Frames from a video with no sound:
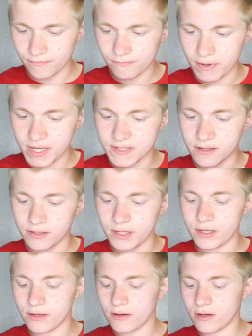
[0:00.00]

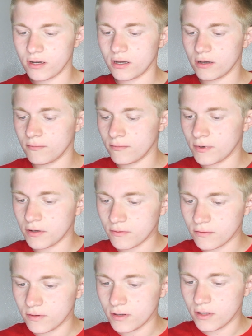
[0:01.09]
Basically,
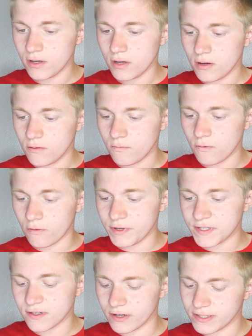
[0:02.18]
what we
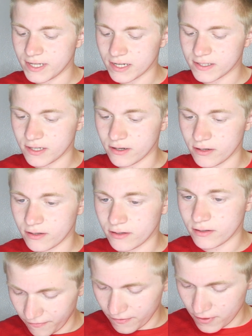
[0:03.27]
started texting her
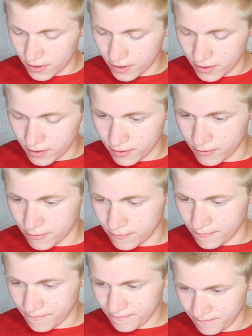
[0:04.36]

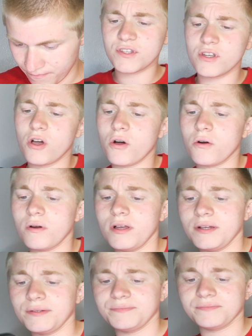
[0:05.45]
from. So
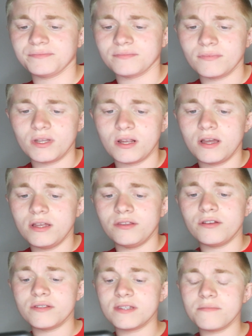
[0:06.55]

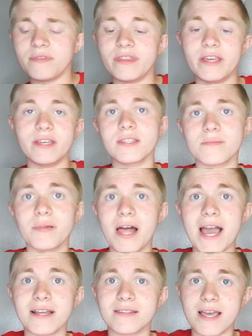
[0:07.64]
there's some things
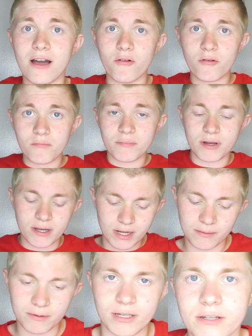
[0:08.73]
blacked out, but
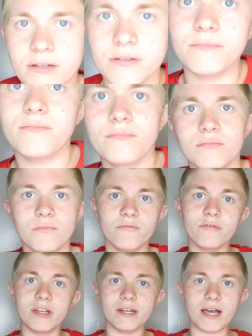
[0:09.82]
I'm gonna
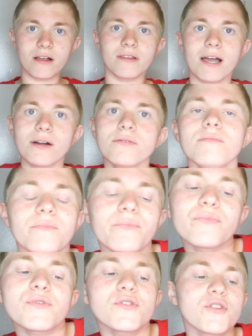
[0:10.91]
read it out loud.
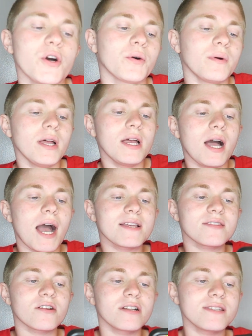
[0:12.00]
So I
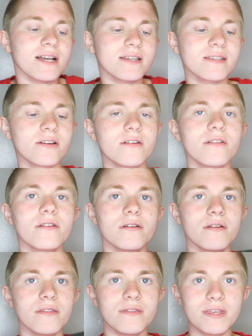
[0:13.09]
started texting her
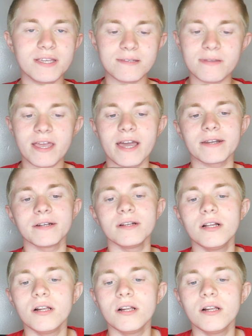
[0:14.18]
this with Anna.